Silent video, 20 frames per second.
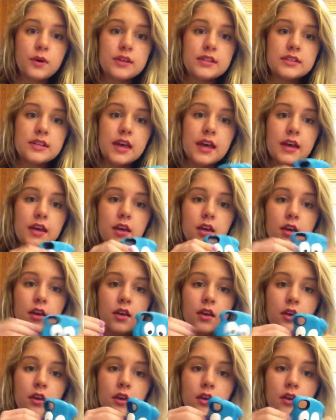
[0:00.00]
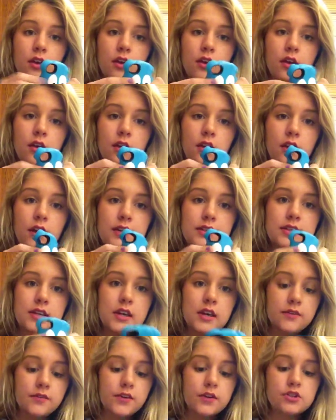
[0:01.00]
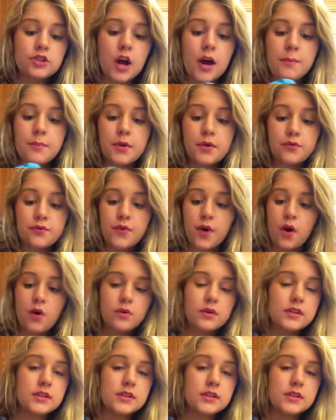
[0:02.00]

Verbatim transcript: It's like it's like if you drop your phone,